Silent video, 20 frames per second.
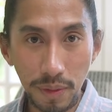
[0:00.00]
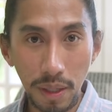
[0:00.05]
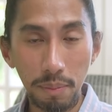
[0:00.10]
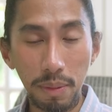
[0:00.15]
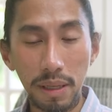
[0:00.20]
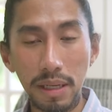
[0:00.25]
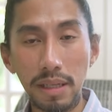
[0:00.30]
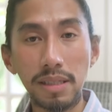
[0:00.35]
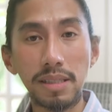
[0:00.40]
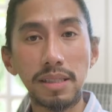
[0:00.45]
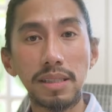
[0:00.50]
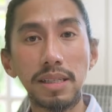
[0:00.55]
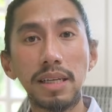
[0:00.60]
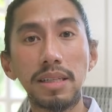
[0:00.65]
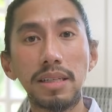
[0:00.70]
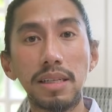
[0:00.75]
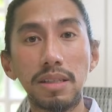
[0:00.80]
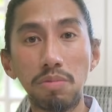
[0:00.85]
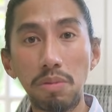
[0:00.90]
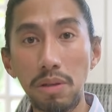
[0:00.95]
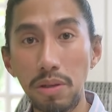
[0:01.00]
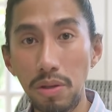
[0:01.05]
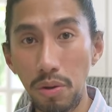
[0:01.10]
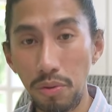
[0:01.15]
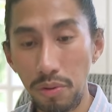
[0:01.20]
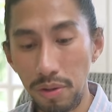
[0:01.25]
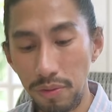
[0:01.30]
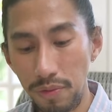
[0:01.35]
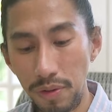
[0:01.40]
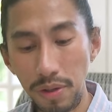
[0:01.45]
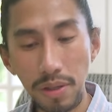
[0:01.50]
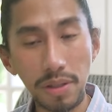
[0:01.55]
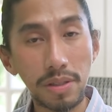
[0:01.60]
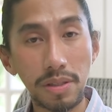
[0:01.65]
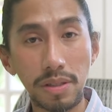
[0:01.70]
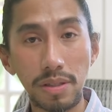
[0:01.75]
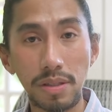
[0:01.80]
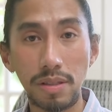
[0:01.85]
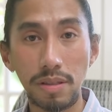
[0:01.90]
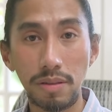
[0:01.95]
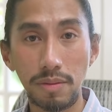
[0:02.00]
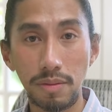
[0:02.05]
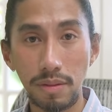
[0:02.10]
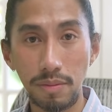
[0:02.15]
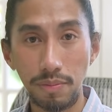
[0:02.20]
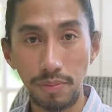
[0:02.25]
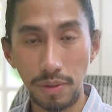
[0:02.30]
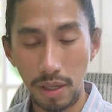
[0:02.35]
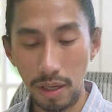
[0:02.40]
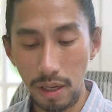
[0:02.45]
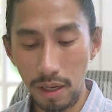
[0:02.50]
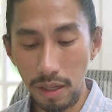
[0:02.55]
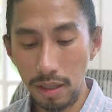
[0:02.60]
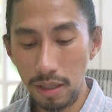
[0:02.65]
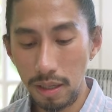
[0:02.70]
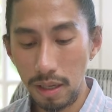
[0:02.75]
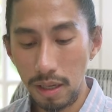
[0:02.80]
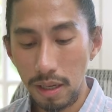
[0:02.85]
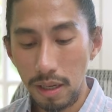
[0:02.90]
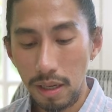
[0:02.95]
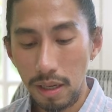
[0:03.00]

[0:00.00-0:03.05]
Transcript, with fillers: But instead, it will go reverse, okay?